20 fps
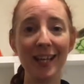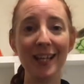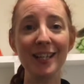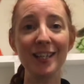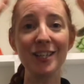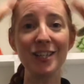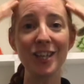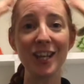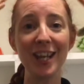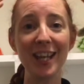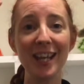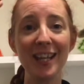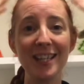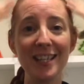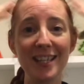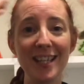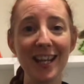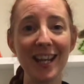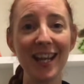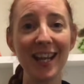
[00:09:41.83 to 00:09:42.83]
G,
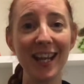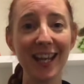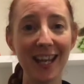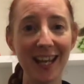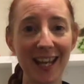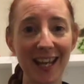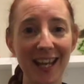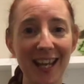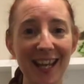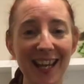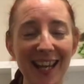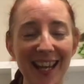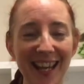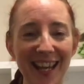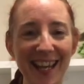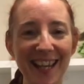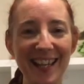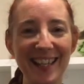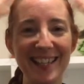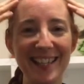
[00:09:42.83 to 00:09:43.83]
G, E,
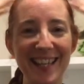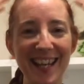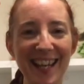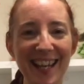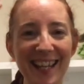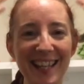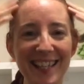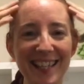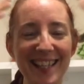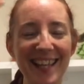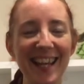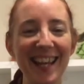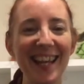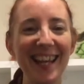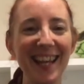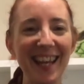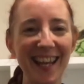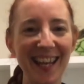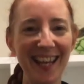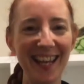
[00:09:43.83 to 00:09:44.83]
E, G, G,
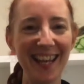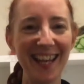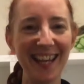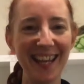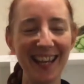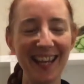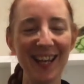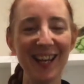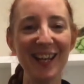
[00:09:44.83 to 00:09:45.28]
E,